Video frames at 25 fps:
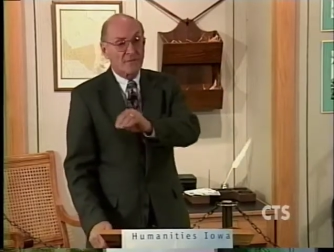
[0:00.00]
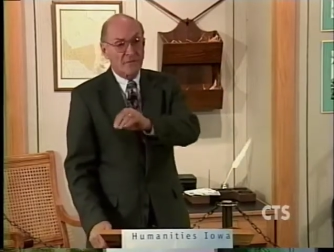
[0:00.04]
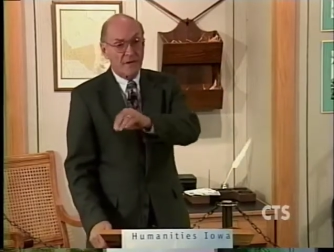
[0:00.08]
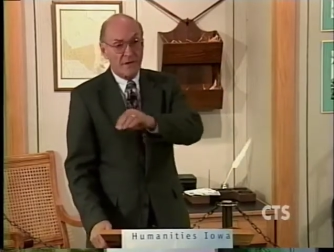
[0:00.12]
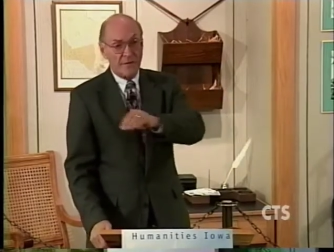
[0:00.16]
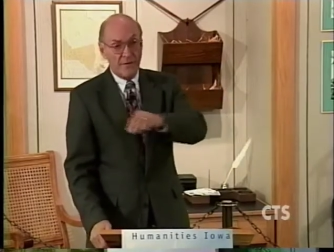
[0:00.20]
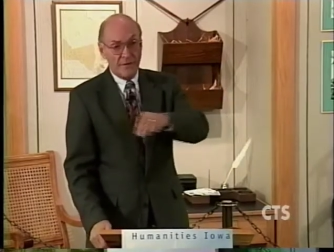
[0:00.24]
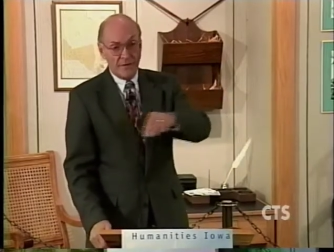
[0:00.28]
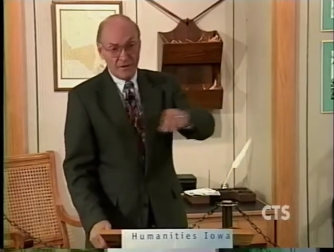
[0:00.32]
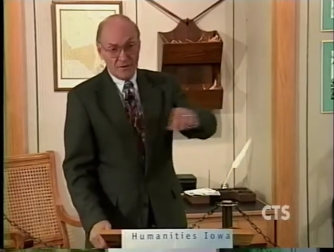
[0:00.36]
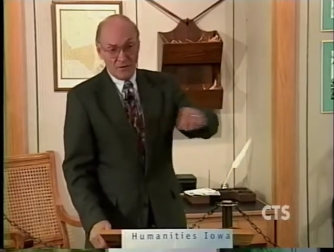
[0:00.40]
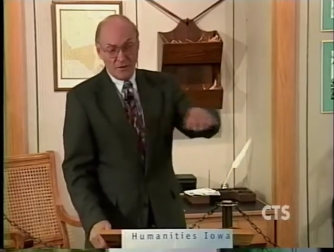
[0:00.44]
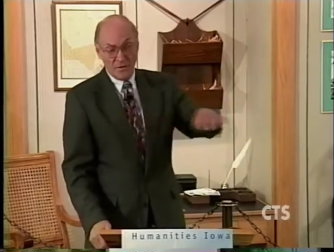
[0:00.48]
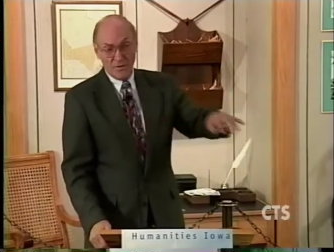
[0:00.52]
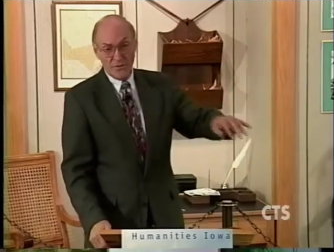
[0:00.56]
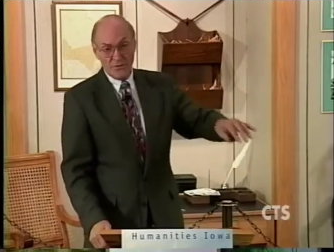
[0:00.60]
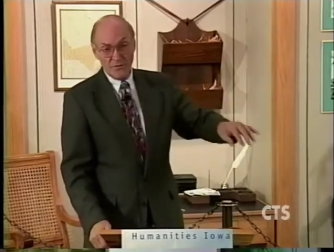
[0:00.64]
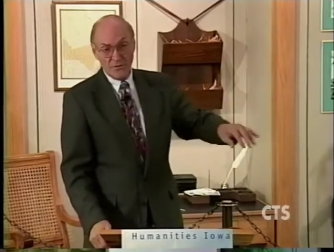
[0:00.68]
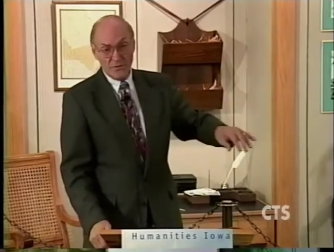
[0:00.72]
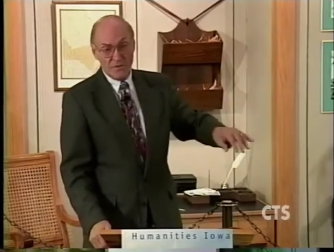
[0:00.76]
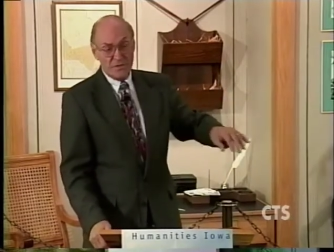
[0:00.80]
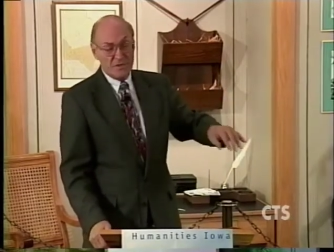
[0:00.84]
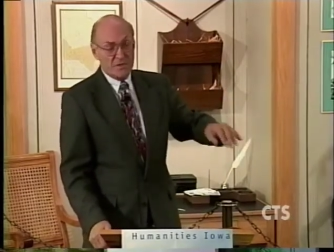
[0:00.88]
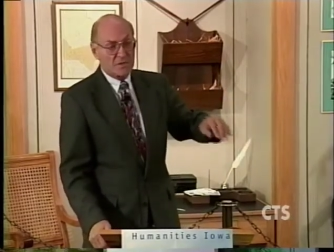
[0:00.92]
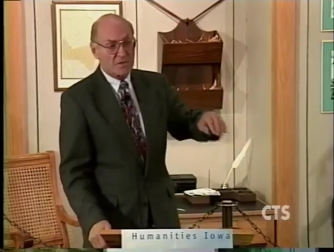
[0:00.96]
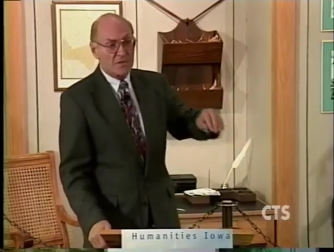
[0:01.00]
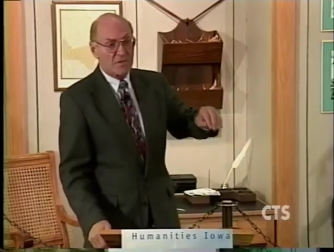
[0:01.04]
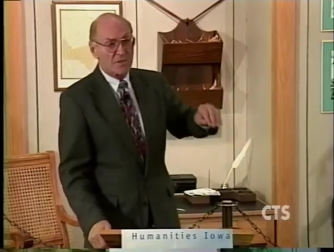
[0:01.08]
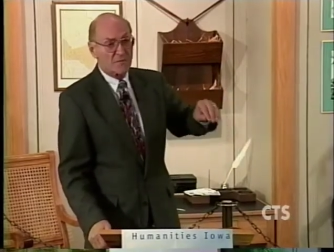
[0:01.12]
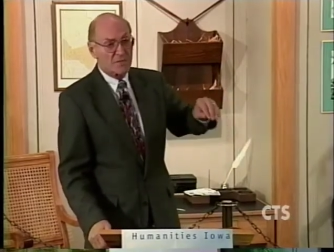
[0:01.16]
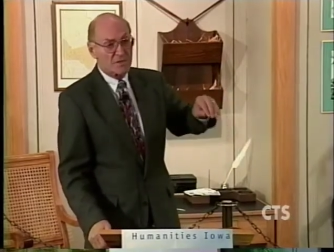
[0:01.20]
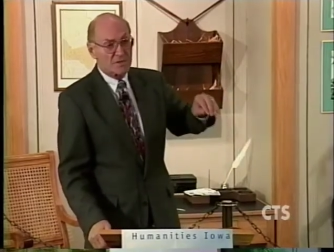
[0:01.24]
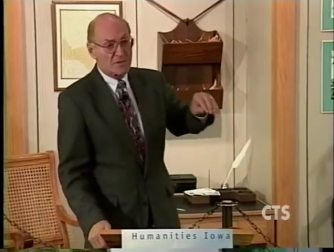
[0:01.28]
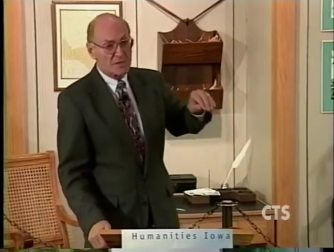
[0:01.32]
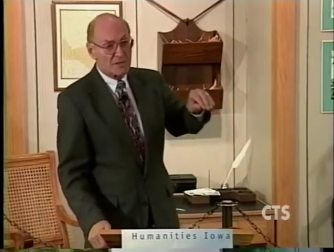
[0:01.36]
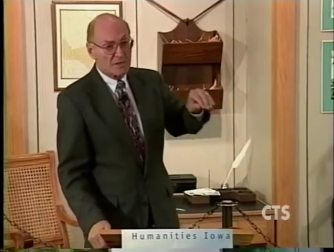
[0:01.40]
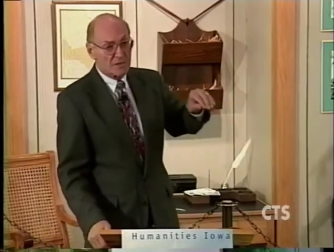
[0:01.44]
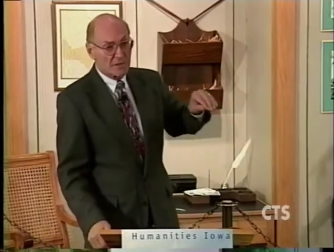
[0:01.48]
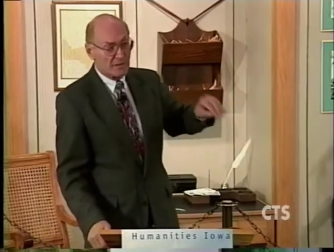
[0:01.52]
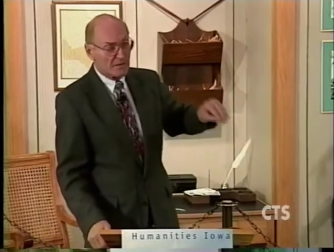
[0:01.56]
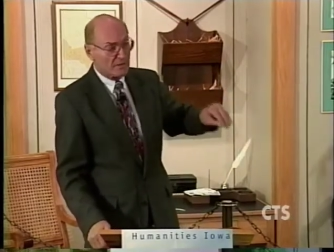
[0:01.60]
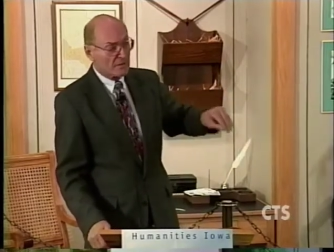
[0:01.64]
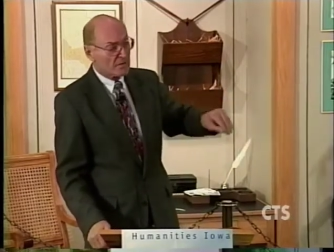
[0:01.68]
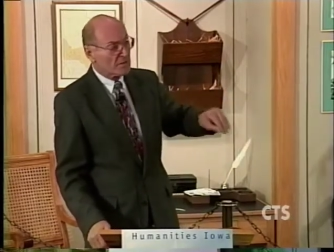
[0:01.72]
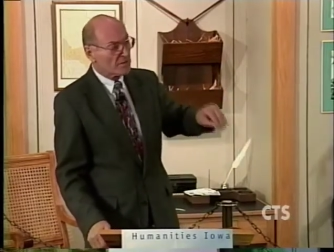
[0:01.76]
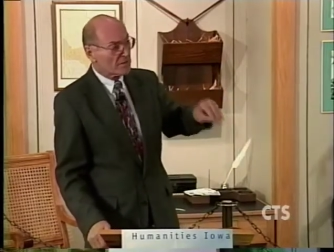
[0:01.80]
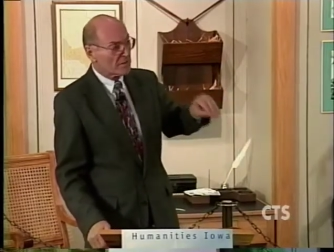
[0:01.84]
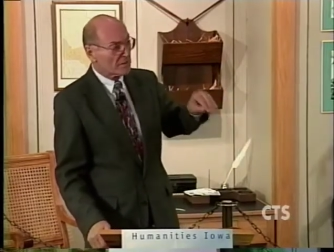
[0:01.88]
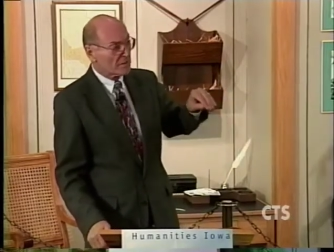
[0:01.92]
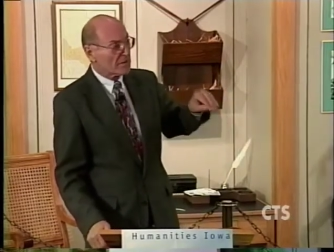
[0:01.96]
and then all through its time as a
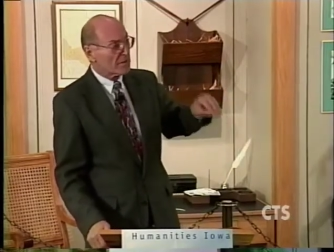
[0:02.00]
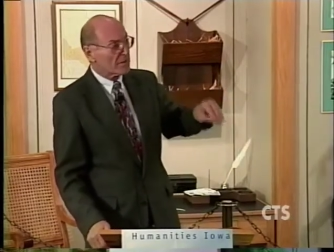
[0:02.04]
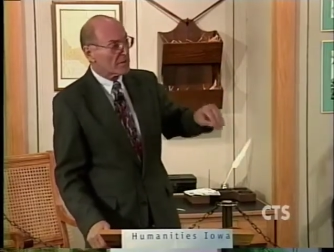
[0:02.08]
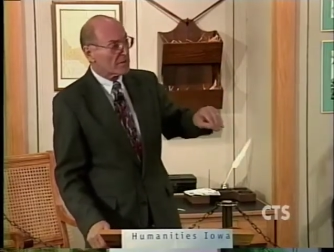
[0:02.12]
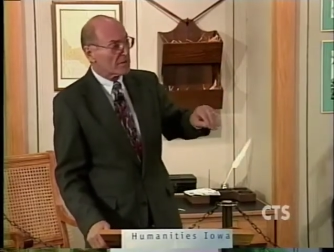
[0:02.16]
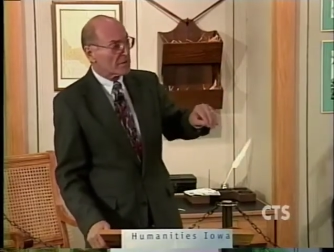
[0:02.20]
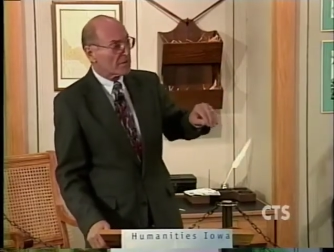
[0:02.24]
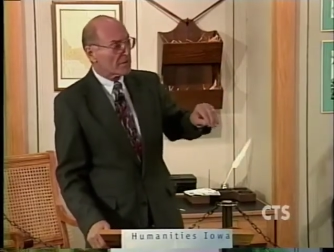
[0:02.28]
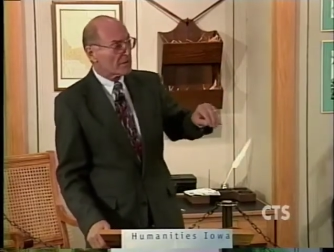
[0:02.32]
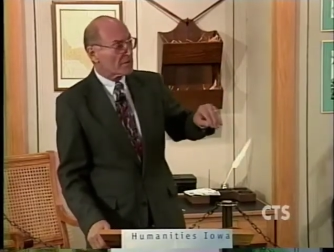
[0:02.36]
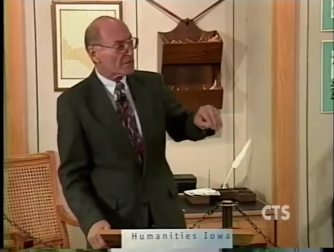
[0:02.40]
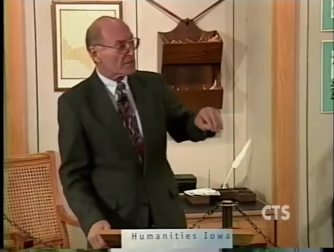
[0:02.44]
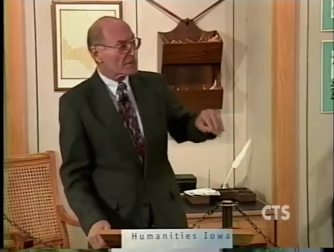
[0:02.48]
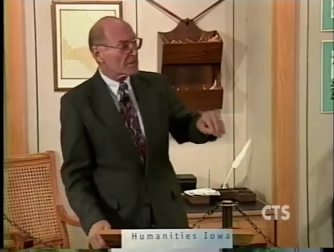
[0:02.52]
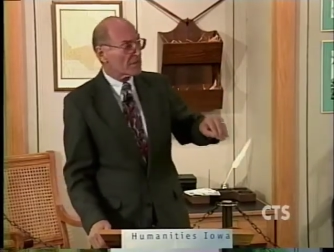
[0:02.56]
territory and now a